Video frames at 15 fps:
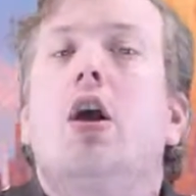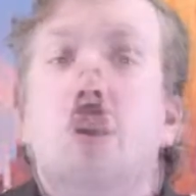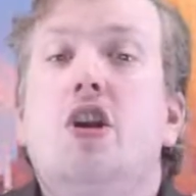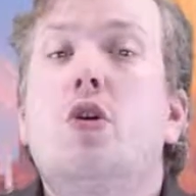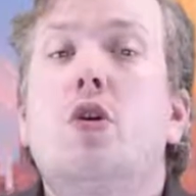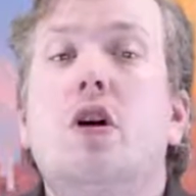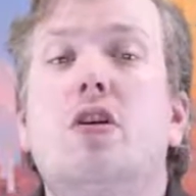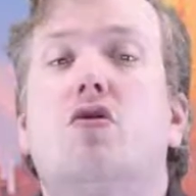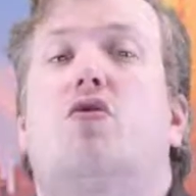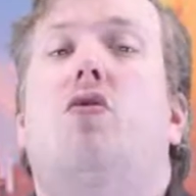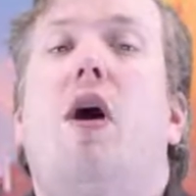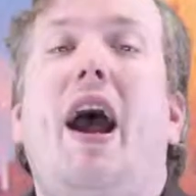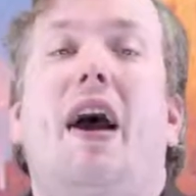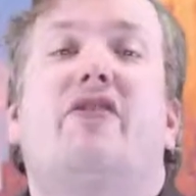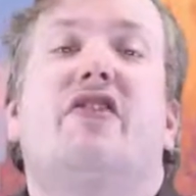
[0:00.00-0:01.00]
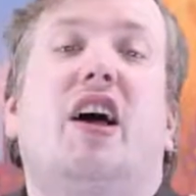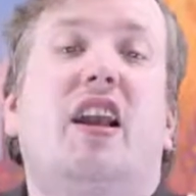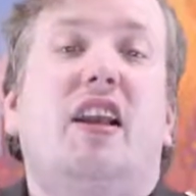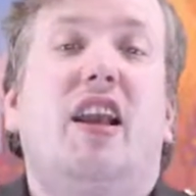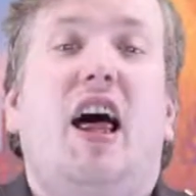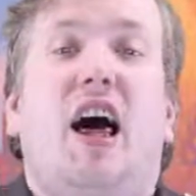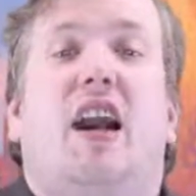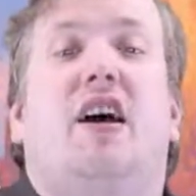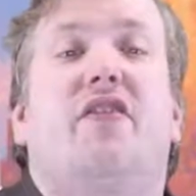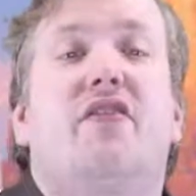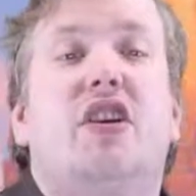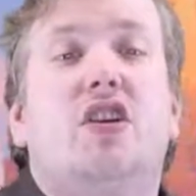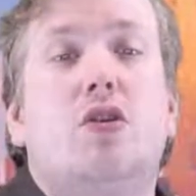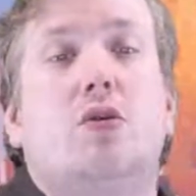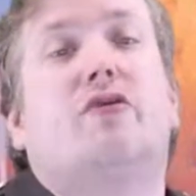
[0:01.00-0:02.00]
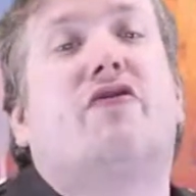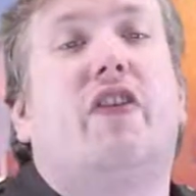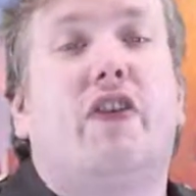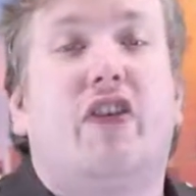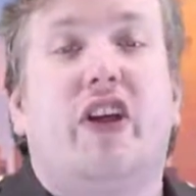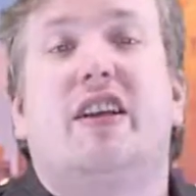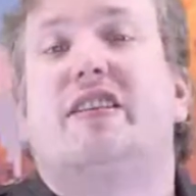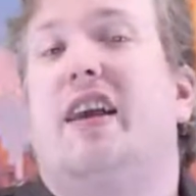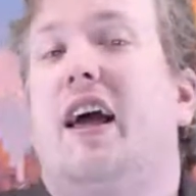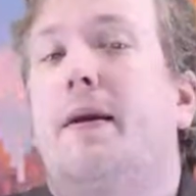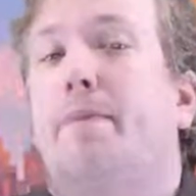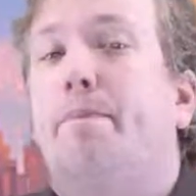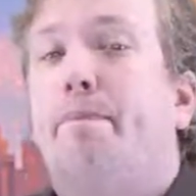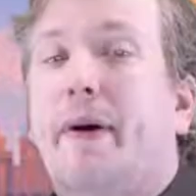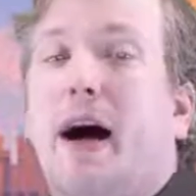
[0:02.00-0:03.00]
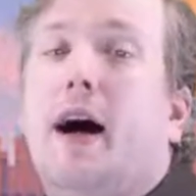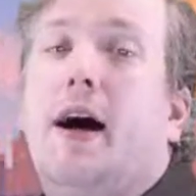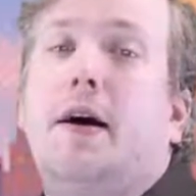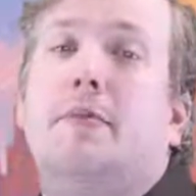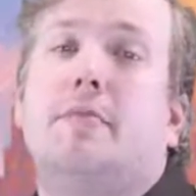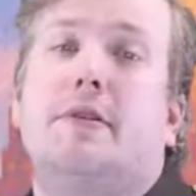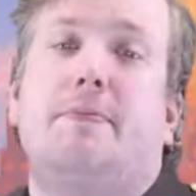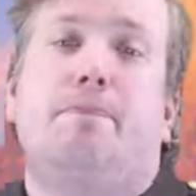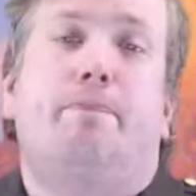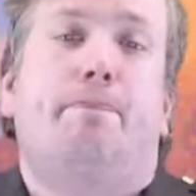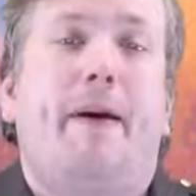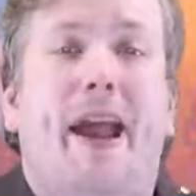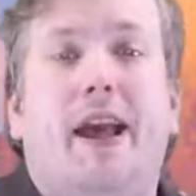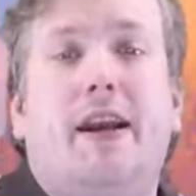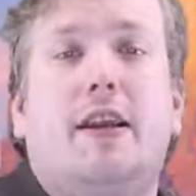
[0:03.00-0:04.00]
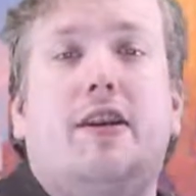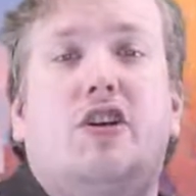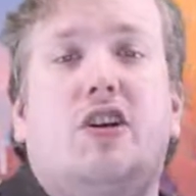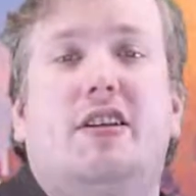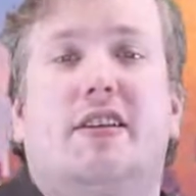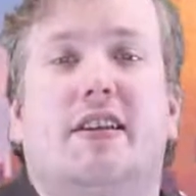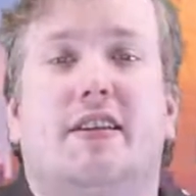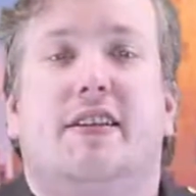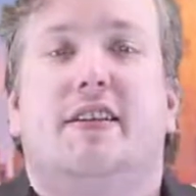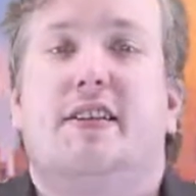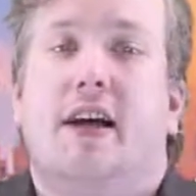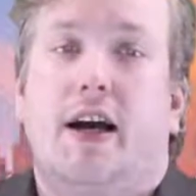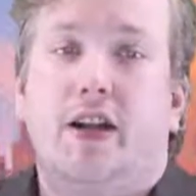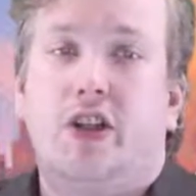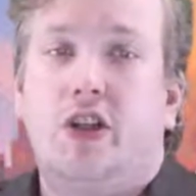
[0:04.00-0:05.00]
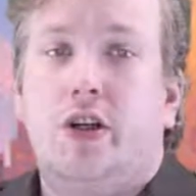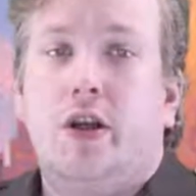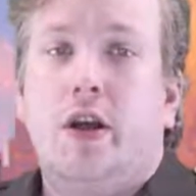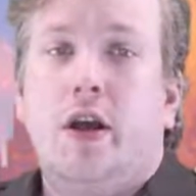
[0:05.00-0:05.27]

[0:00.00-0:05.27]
You could craft a lot of useful things like bombs, bandages, and such.